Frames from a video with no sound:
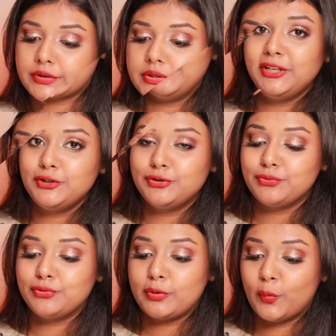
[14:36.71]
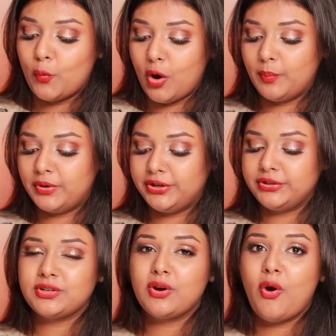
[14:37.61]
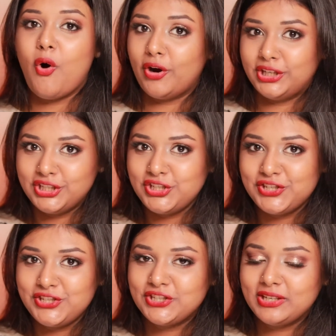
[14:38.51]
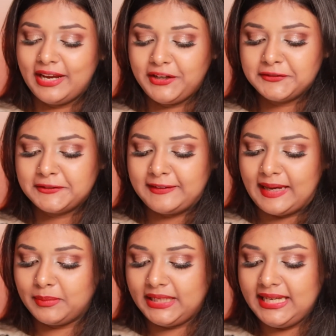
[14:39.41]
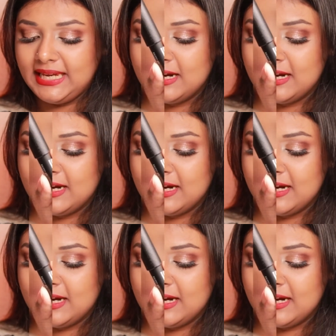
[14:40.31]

Now coming to the warmer orangish kind of a family,